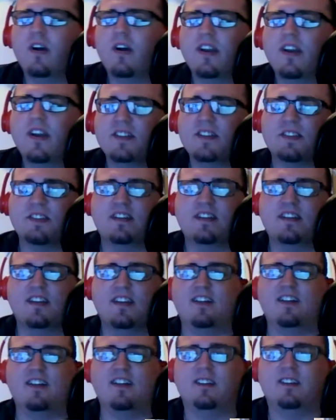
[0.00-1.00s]
Well, I guess
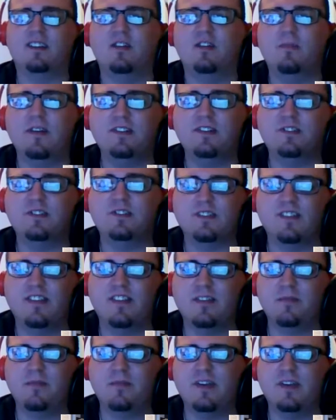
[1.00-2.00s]
you mentioned in
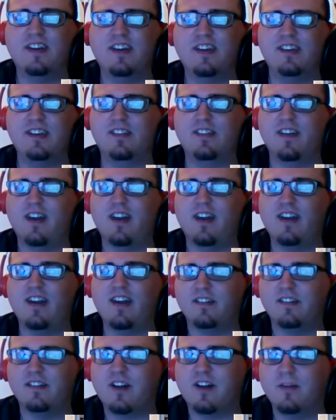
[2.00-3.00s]
the beginning that
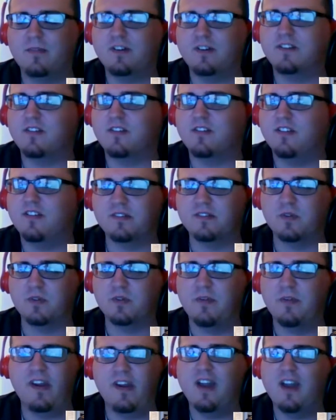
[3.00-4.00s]
in a couple hundred years
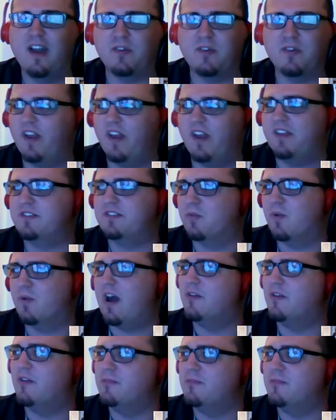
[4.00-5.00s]
we may have a way to
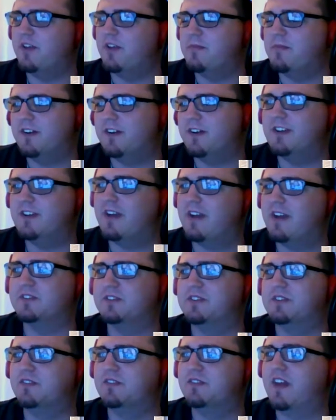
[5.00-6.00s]
route pretty much every
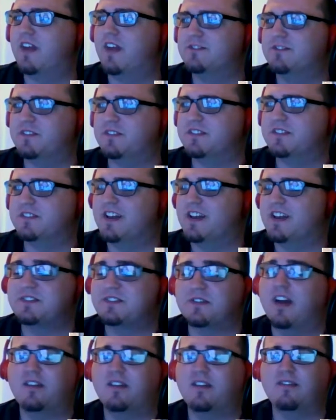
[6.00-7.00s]
single natural
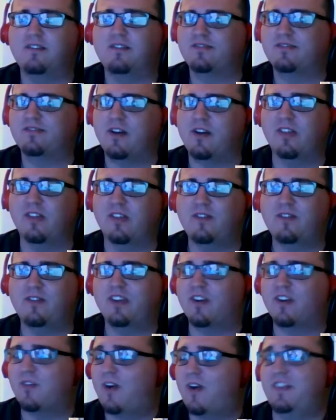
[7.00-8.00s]
disaster, and I would love to
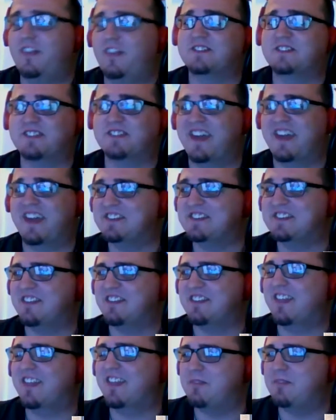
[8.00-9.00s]
hear why that's the case.
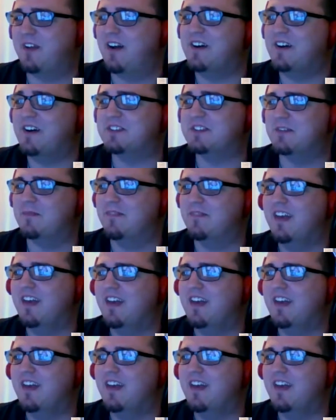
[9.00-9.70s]
I think that'd be awesome.